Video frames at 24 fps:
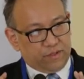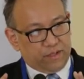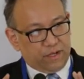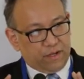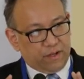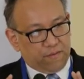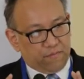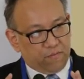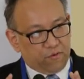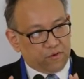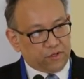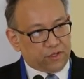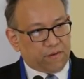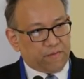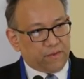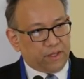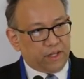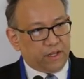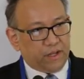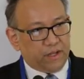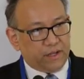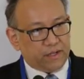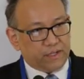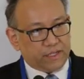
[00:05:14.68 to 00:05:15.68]
most of
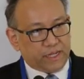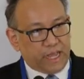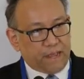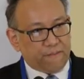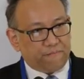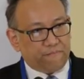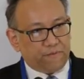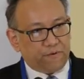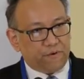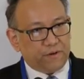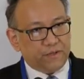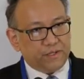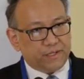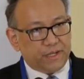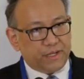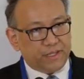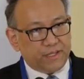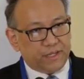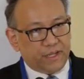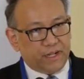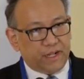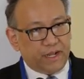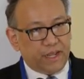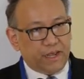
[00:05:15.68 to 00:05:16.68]
the tappers
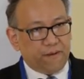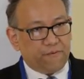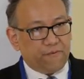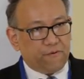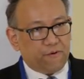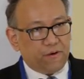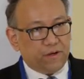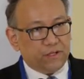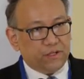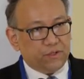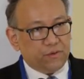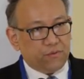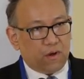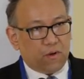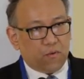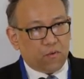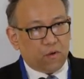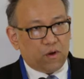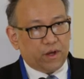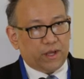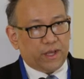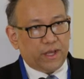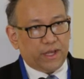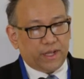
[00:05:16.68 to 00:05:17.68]
and the laborers who are
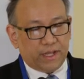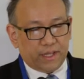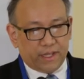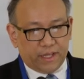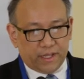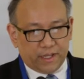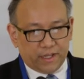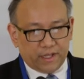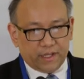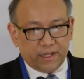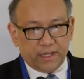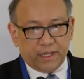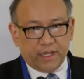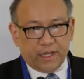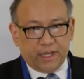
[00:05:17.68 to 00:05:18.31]
working in the